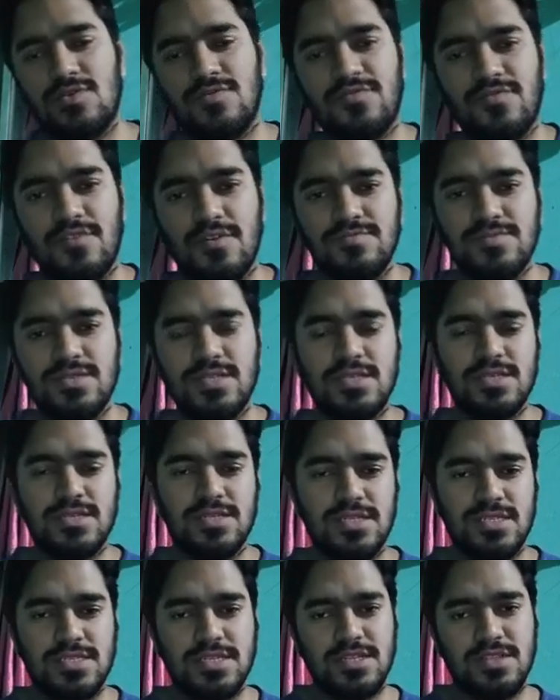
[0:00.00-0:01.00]
from the
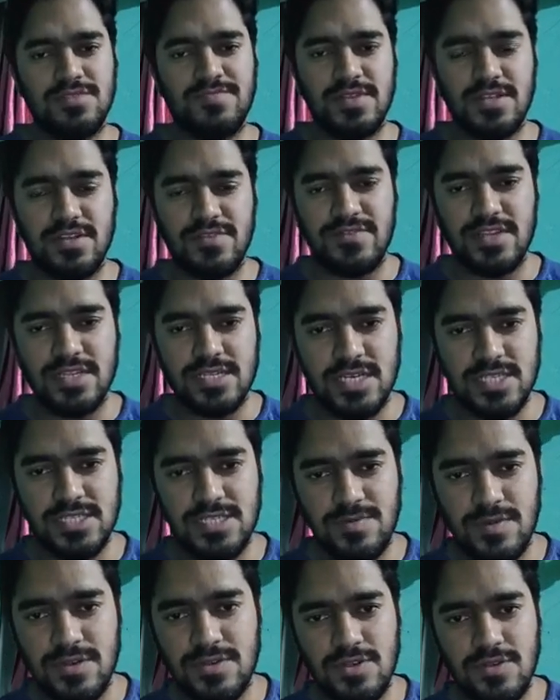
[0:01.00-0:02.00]
little bit of
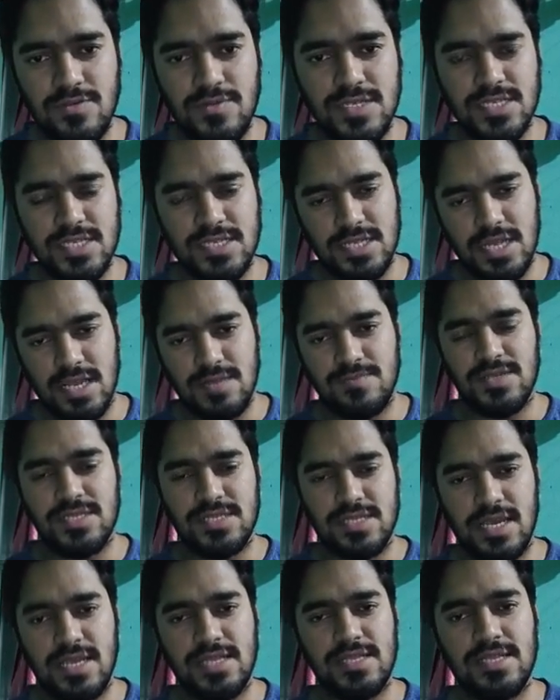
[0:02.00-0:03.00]
discussion about tumors, it can be
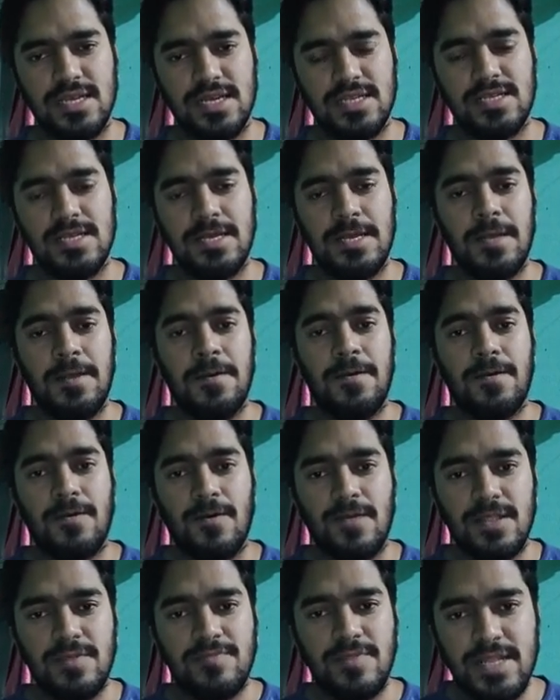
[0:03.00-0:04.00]
said that
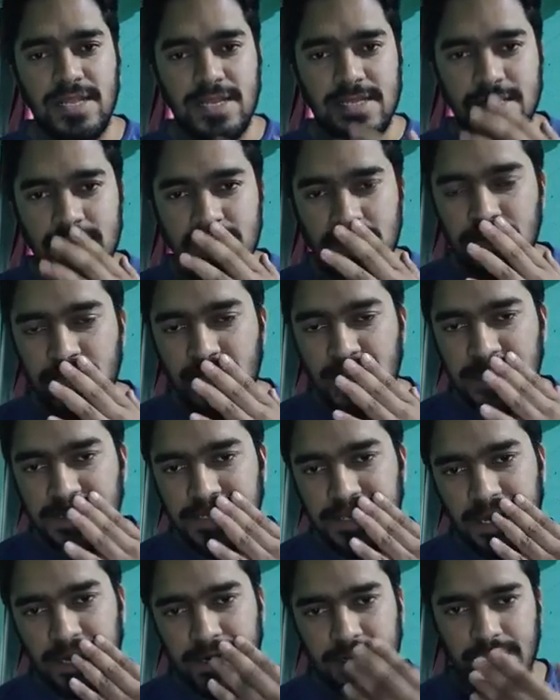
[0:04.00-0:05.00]
only malignant
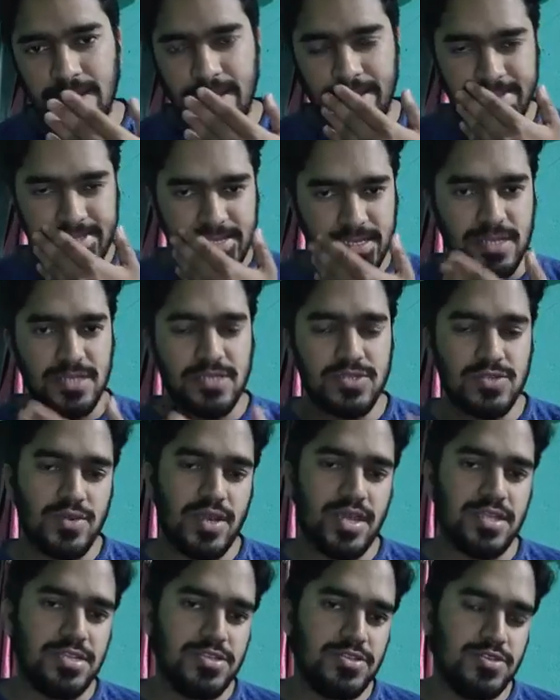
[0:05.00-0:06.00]
tumors are cancerous. So
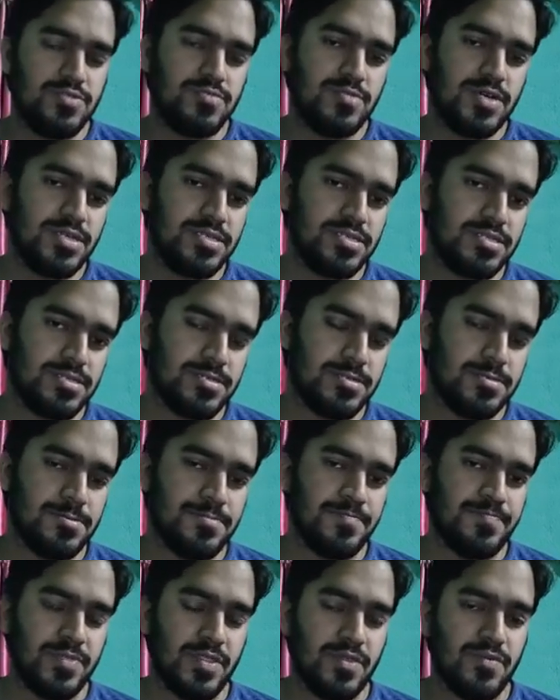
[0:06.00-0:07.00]
any tumors
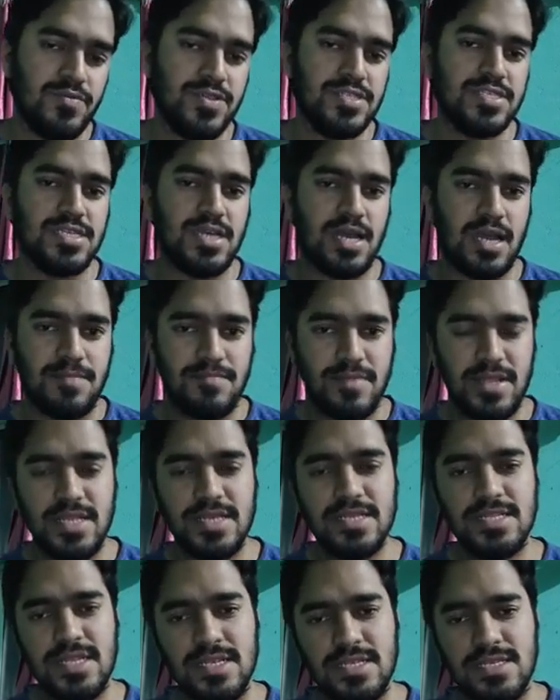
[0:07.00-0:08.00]
which are
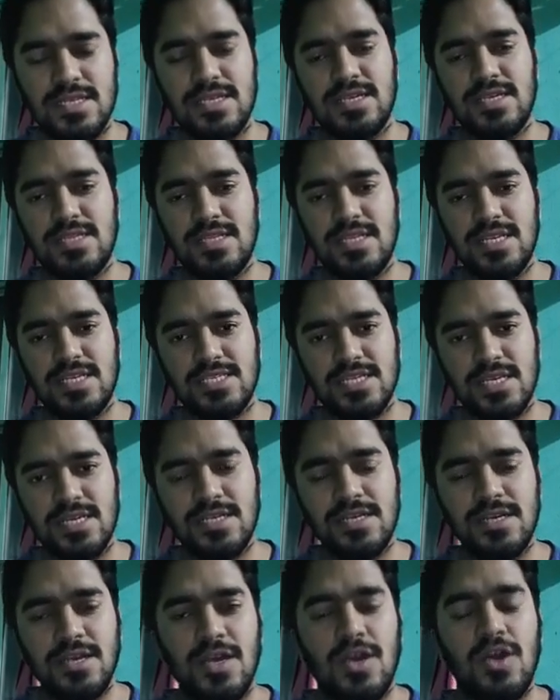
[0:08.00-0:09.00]
malignant in nature
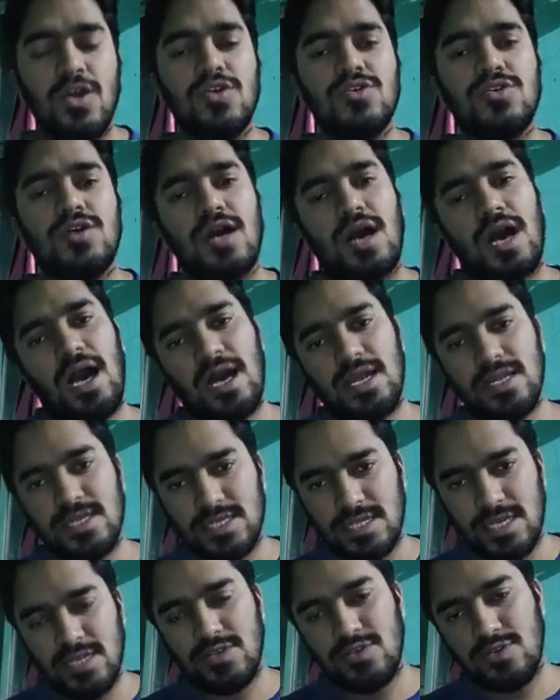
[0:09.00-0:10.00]
are
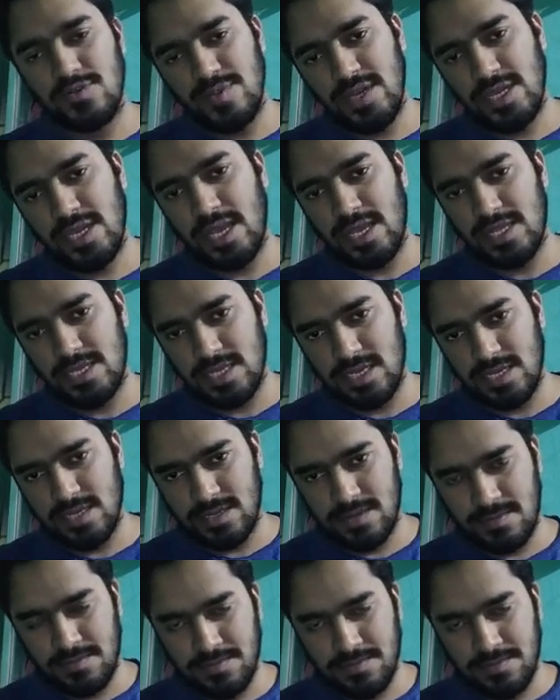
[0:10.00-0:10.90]
said to be cancer.